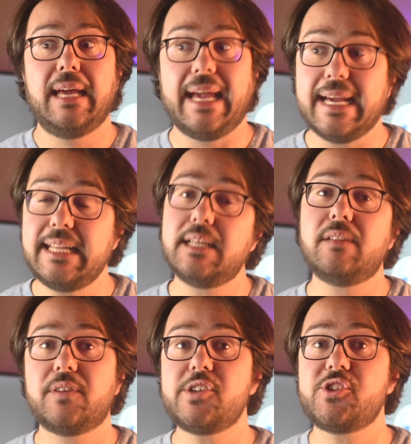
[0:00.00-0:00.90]
and in that
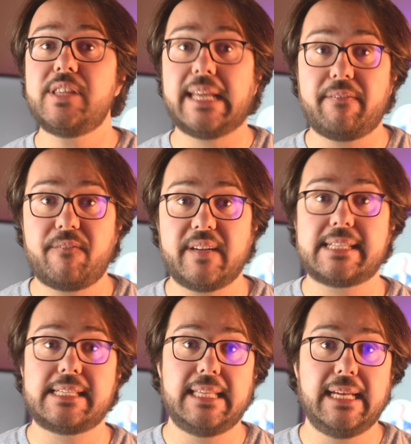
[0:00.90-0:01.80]
version they
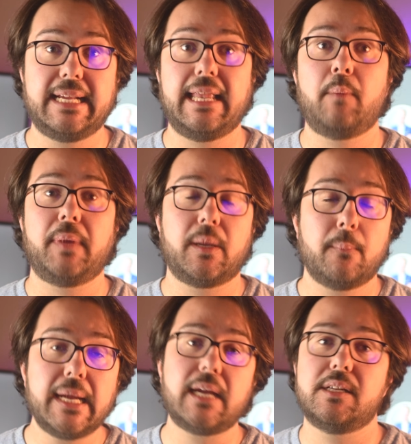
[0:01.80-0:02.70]
fixed the clamping
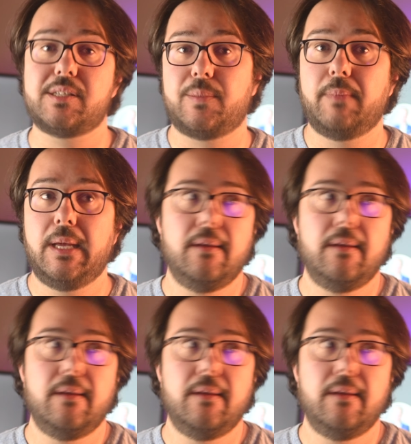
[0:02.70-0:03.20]
mechanism.